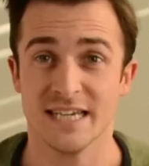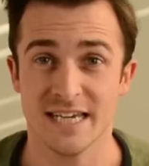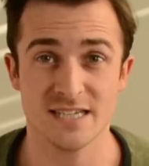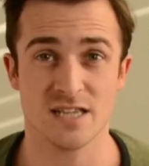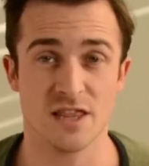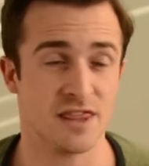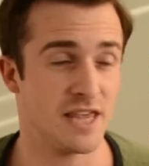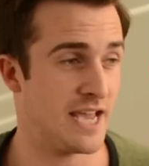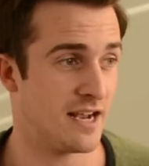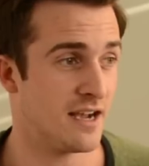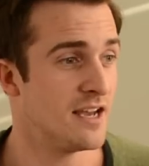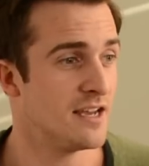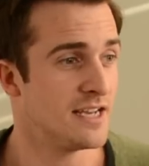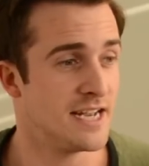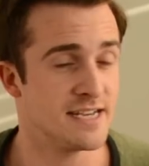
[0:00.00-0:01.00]
Here's the thing.
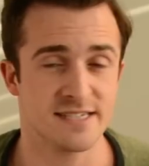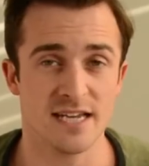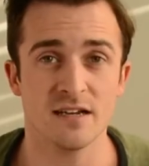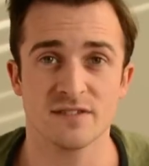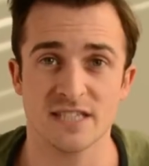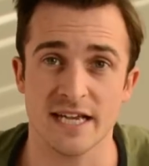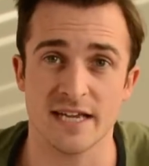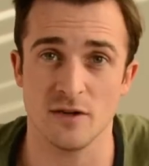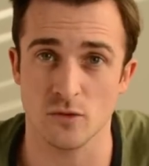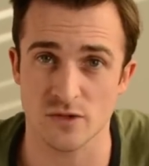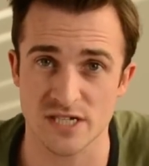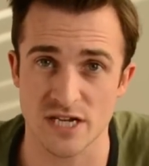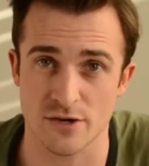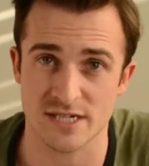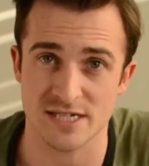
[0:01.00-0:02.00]
Instead of taking it all
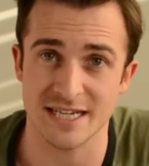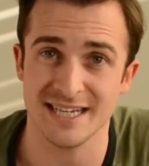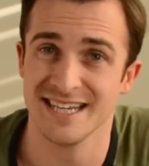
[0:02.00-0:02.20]
seriously,